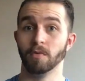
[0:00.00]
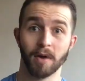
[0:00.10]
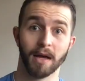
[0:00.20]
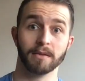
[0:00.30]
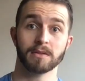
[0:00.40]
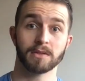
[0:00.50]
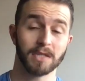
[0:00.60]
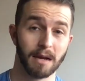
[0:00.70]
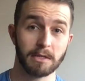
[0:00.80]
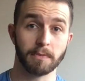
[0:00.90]
right, it's
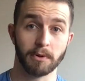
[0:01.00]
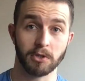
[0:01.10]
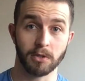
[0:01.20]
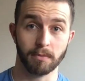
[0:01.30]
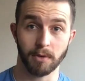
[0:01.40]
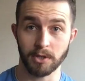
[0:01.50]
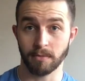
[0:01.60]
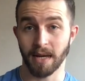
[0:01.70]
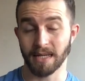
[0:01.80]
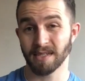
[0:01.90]
time to put on some
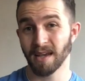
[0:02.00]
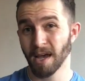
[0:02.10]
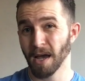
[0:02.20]
muscle mass.